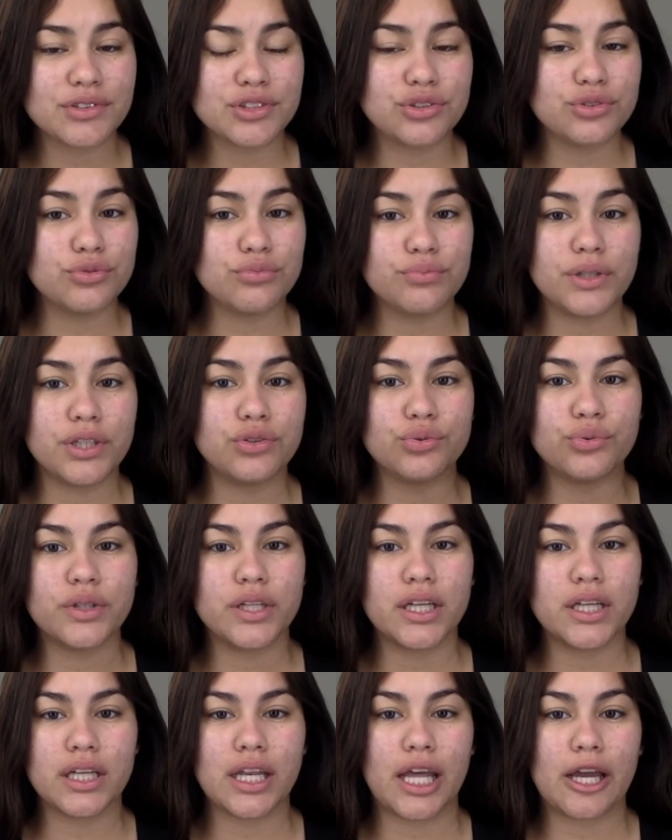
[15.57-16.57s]
to be
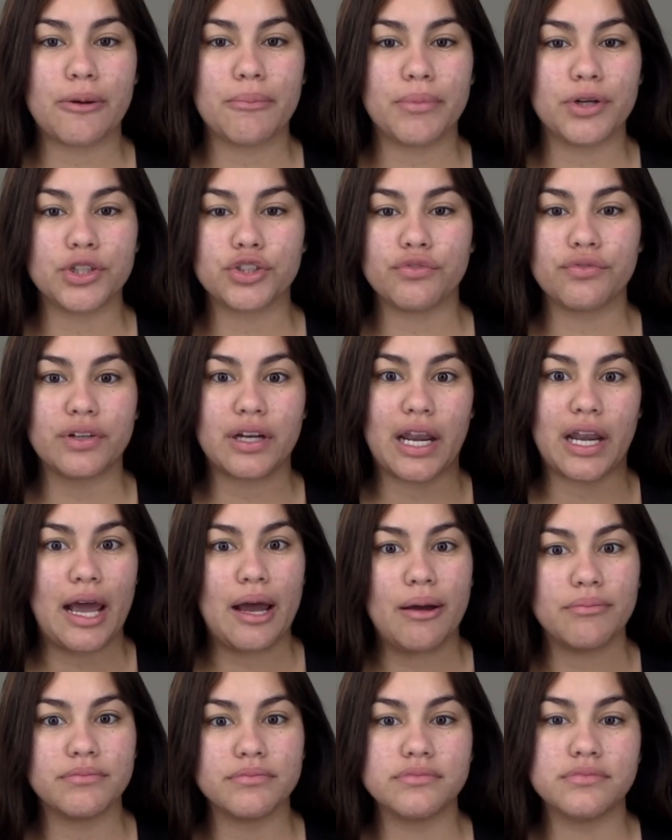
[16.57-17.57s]
doing like a bunch of
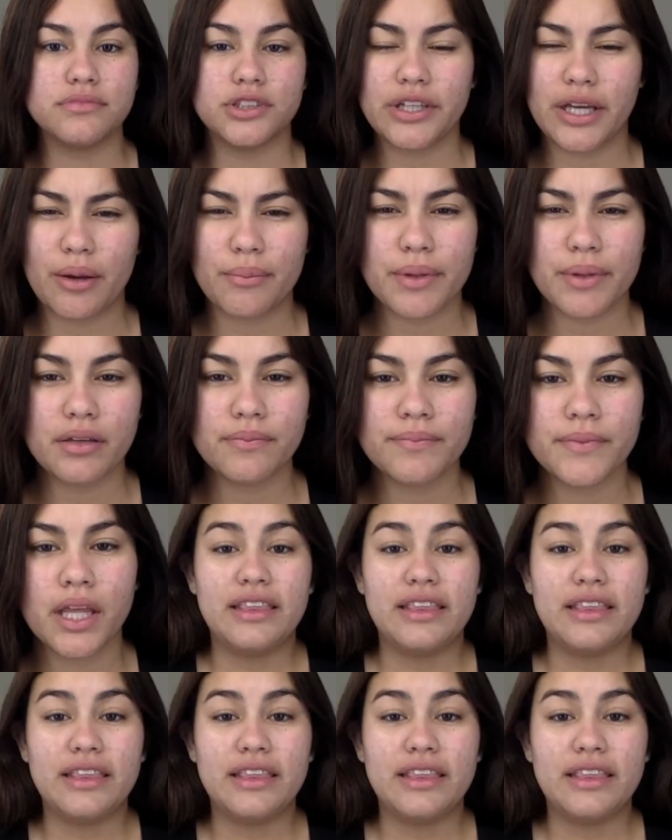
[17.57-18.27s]
glam. You get me?